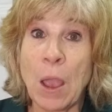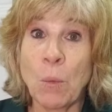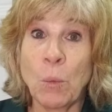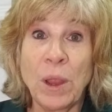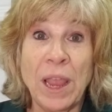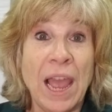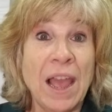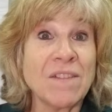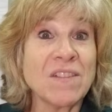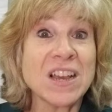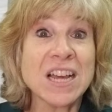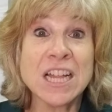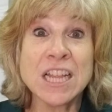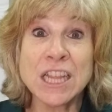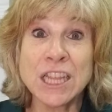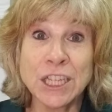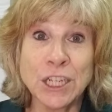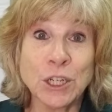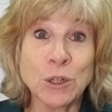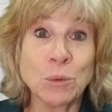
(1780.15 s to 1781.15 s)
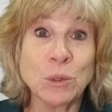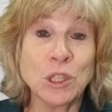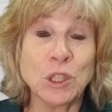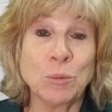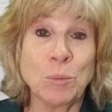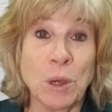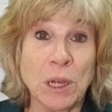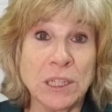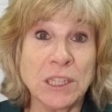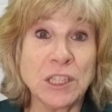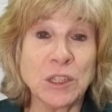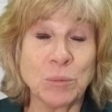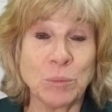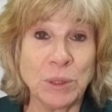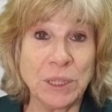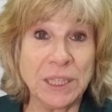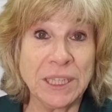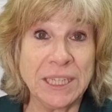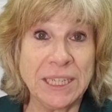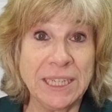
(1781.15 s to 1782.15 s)
We have clear
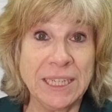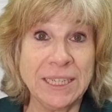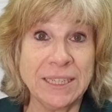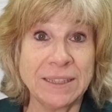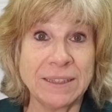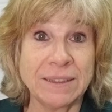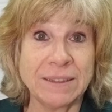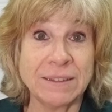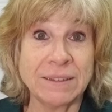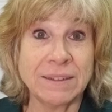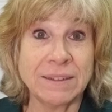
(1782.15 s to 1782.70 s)
responsibilities.